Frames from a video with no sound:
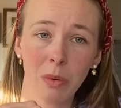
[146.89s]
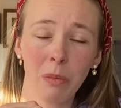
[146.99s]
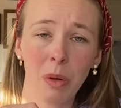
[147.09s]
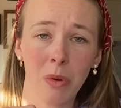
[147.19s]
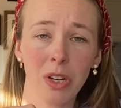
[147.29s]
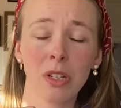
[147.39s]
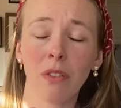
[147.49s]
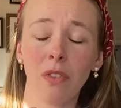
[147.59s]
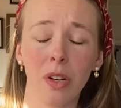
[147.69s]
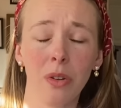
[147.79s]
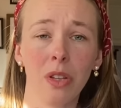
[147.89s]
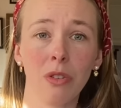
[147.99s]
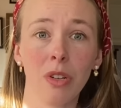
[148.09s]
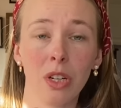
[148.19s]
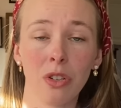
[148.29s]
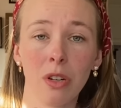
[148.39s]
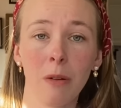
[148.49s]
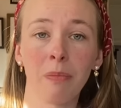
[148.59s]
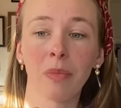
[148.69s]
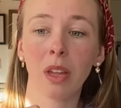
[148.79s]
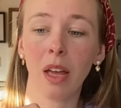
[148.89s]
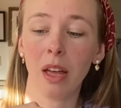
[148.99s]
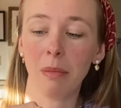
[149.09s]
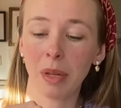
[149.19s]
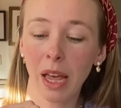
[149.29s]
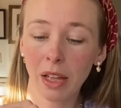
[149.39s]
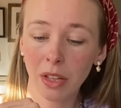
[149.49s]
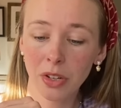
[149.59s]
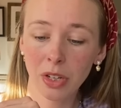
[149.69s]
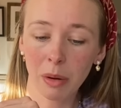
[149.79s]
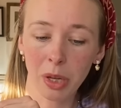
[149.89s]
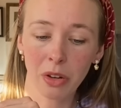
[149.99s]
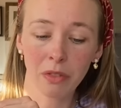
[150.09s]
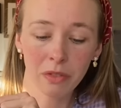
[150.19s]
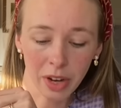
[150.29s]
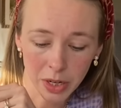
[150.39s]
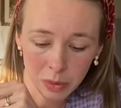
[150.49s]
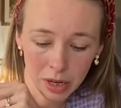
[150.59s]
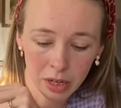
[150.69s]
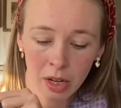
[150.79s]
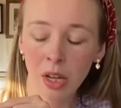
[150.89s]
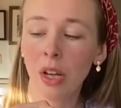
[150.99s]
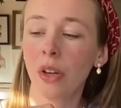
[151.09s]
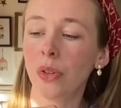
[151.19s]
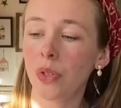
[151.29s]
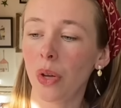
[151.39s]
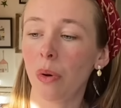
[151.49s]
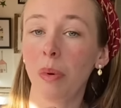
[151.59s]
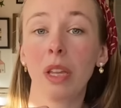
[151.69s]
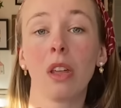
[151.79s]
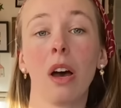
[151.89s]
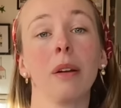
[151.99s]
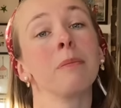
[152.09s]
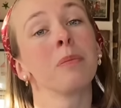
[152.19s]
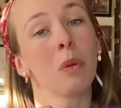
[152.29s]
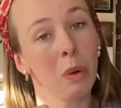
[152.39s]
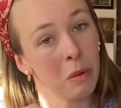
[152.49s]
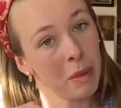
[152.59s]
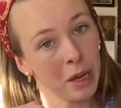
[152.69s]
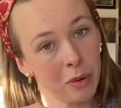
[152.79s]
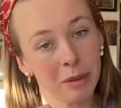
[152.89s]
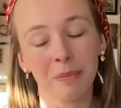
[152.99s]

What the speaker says: We wanted to follow the traditional calendar, and we couldn't find one, so we thought we will make one.